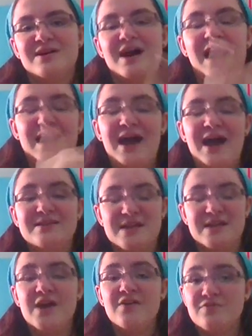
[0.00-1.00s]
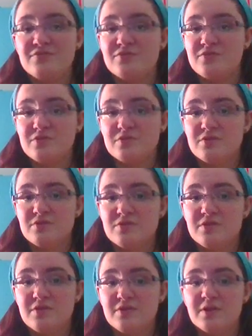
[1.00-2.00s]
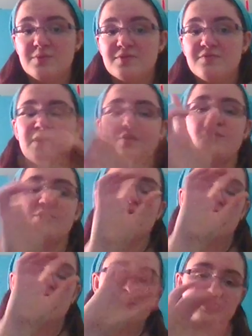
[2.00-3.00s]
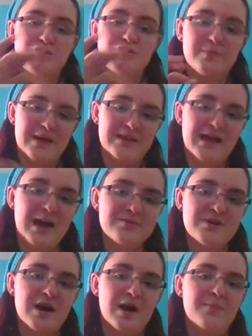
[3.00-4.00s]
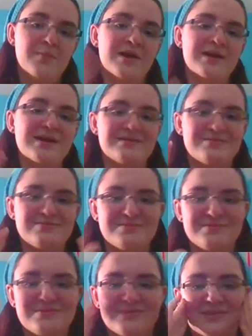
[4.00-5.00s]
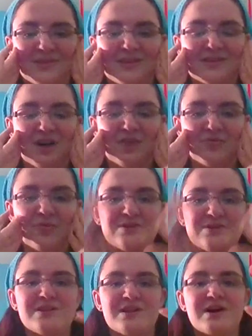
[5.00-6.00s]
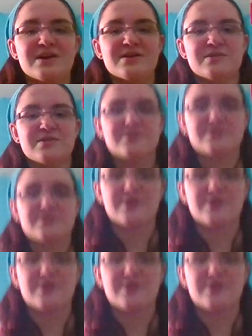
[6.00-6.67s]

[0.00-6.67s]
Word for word: and I had saved the clips of video to my laptop, but it, the software did not, sorry,